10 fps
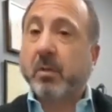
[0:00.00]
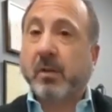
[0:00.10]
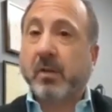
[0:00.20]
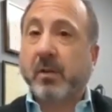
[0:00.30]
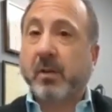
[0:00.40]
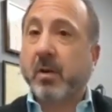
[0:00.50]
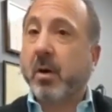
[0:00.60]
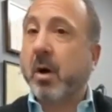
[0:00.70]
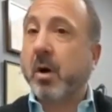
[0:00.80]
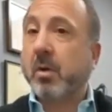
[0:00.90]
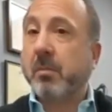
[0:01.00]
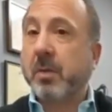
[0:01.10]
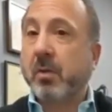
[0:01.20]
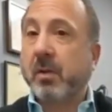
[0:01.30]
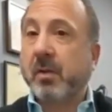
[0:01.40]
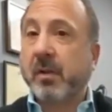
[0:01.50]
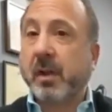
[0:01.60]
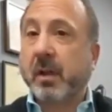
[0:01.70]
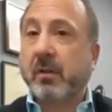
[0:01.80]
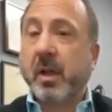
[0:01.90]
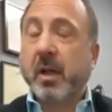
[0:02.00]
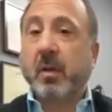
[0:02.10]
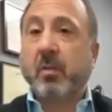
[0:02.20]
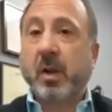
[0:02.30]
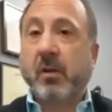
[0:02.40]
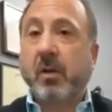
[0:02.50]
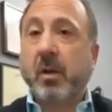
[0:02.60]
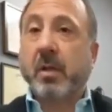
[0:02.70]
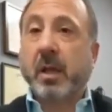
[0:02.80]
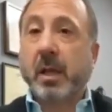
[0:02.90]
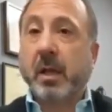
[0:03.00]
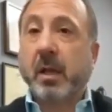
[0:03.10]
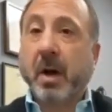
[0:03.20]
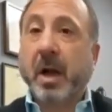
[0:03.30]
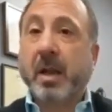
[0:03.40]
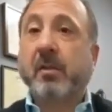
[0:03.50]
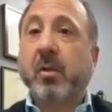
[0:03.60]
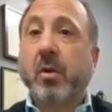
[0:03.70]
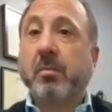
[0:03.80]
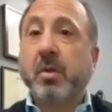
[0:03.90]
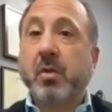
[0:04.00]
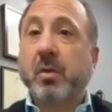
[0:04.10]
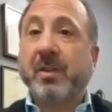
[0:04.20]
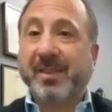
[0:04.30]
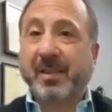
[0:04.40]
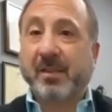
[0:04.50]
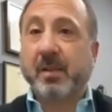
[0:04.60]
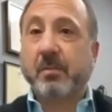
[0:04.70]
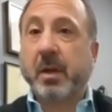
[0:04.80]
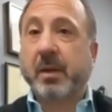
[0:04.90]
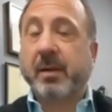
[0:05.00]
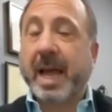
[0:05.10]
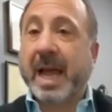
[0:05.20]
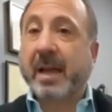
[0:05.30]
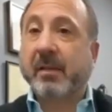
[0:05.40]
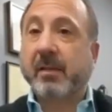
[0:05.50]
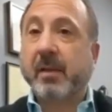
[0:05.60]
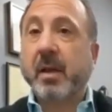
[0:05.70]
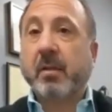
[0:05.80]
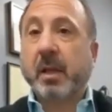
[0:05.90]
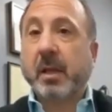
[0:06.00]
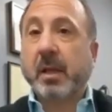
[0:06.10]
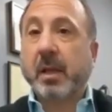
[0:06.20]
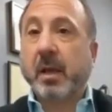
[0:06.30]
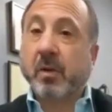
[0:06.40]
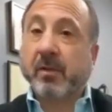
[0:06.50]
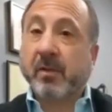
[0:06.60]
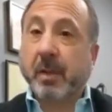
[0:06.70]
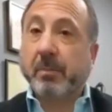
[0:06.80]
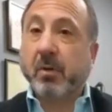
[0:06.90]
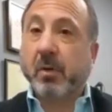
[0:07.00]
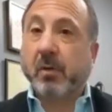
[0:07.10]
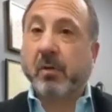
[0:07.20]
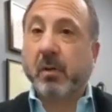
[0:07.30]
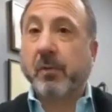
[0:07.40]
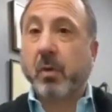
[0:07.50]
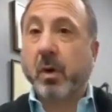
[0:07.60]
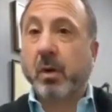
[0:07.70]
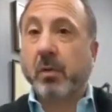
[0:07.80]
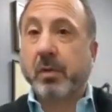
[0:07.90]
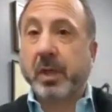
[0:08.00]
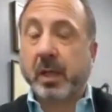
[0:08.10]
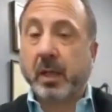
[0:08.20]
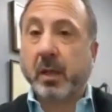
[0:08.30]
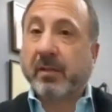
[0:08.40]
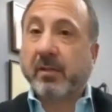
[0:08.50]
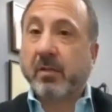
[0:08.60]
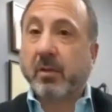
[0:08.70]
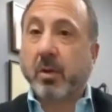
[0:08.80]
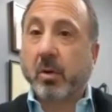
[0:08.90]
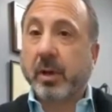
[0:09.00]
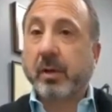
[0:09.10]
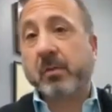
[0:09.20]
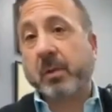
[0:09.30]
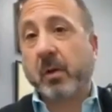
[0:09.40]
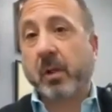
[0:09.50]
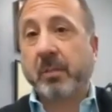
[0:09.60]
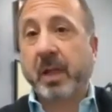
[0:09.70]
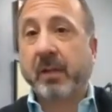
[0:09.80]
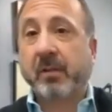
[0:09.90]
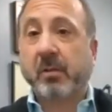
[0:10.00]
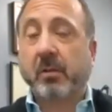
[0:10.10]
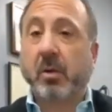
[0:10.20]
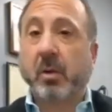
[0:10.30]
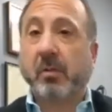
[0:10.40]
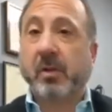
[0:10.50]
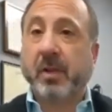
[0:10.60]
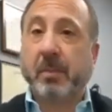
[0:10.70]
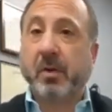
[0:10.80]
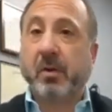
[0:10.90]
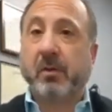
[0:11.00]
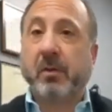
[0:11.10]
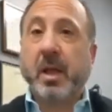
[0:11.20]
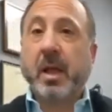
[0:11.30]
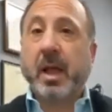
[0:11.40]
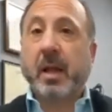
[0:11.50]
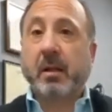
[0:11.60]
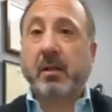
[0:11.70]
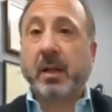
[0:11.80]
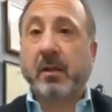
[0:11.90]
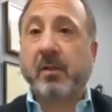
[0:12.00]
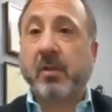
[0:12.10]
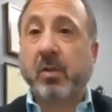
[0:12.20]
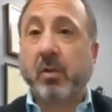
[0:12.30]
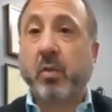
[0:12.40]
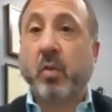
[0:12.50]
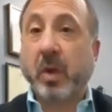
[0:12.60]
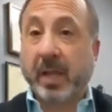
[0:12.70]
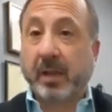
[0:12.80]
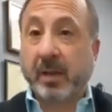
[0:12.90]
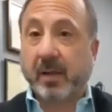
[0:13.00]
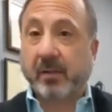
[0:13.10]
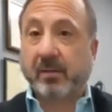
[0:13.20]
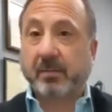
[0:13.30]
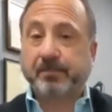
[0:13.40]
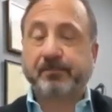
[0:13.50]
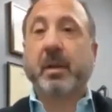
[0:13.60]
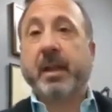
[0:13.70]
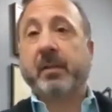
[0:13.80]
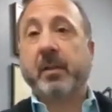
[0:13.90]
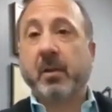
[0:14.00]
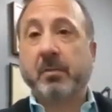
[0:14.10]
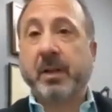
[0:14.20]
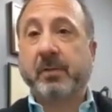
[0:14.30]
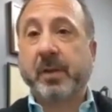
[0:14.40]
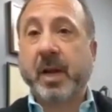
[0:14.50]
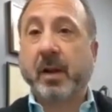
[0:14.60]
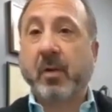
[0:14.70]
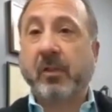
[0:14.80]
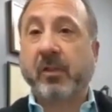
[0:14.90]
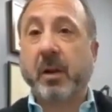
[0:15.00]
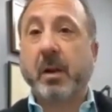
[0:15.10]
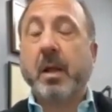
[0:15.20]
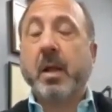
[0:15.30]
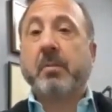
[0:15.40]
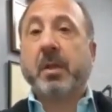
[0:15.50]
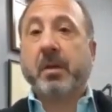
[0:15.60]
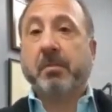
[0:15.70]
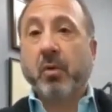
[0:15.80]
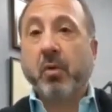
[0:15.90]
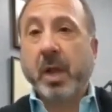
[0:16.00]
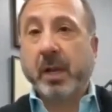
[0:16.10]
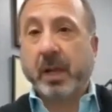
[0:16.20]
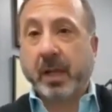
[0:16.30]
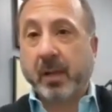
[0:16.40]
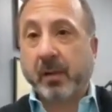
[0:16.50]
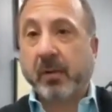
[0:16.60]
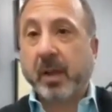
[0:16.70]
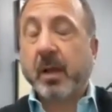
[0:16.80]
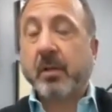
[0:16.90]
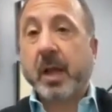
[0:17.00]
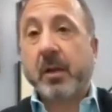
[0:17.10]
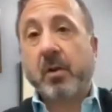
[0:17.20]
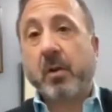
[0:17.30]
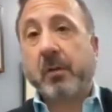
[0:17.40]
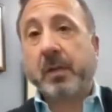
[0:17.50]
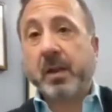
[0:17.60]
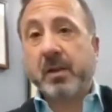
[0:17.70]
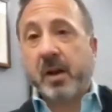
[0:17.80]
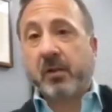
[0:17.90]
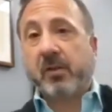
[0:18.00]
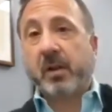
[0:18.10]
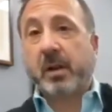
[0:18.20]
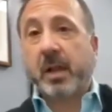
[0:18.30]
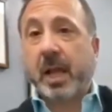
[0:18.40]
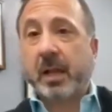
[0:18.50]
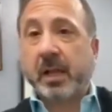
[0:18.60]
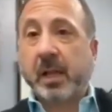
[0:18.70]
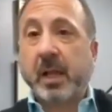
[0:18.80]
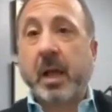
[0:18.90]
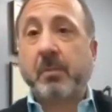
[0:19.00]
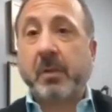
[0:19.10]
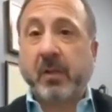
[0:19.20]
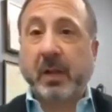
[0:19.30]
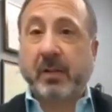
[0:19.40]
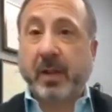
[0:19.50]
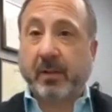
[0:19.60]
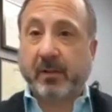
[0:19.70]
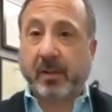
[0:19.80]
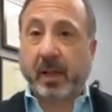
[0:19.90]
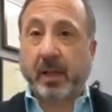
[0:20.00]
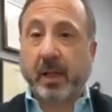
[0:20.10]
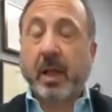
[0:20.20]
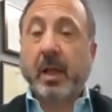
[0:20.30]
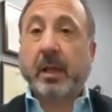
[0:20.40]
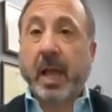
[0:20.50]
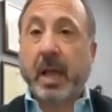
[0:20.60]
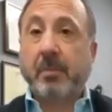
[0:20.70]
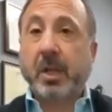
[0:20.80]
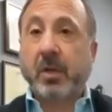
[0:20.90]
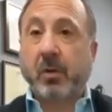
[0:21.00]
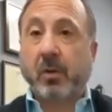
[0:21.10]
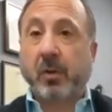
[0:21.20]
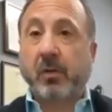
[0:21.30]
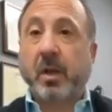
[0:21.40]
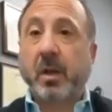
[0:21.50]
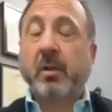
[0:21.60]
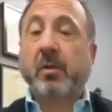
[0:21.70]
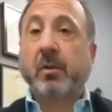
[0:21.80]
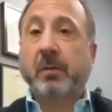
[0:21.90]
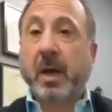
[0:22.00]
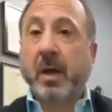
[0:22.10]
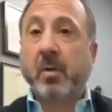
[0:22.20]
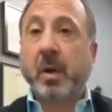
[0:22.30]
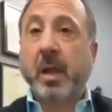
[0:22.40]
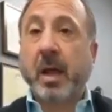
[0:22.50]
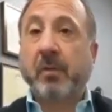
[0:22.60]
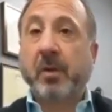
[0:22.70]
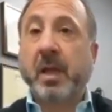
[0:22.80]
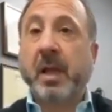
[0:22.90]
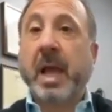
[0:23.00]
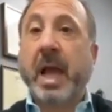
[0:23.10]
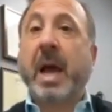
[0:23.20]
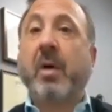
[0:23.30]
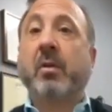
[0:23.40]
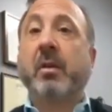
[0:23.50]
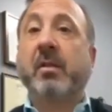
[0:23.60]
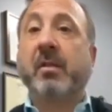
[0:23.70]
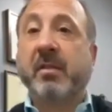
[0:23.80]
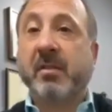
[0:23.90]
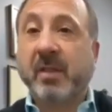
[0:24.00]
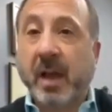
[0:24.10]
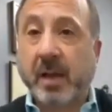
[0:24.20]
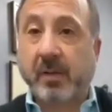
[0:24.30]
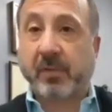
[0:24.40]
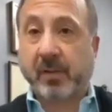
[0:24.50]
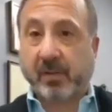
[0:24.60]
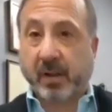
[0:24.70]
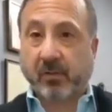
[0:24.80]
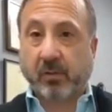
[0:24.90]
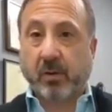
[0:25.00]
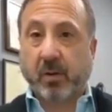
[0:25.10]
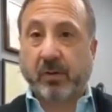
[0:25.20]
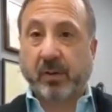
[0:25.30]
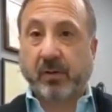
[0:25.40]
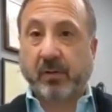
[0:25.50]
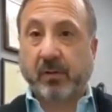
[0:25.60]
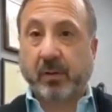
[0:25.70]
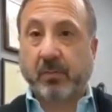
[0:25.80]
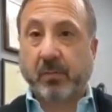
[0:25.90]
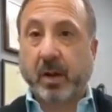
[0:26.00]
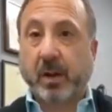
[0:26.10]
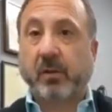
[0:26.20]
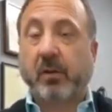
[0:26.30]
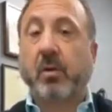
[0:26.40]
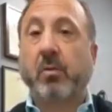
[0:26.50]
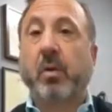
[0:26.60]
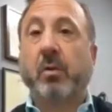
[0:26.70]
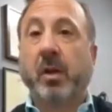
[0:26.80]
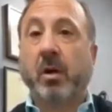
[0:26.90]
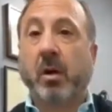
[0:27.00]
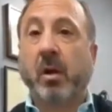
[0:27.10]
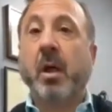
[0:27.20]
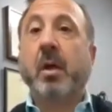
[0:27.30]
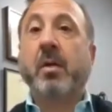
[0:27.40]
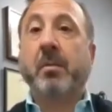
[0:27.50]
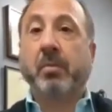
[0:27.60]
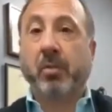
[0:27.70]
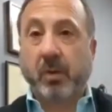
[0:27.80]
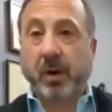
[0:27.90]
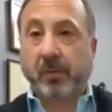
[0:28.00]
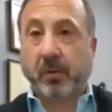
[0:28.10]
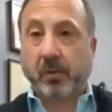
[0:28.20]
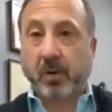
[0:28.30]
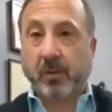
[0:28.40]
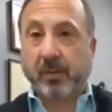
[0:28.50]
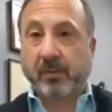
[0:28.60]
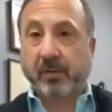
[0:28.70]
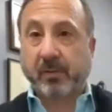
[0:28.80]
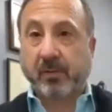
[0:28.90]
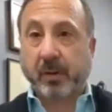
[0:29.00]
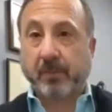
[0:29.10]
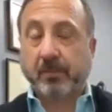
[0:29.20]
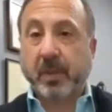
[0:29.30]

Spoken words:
which is an autoimmune disease in which the body's own immune system attacks the receptors for the acetylcholine. So we call them acetylcholine receptors, and it leads to weakness. That's a little bit of a digression, but the point is that nerve conduction and EMG testing can be used to evaluate everything outside of the central nervous system, right? So what we call the peripheral nervous system.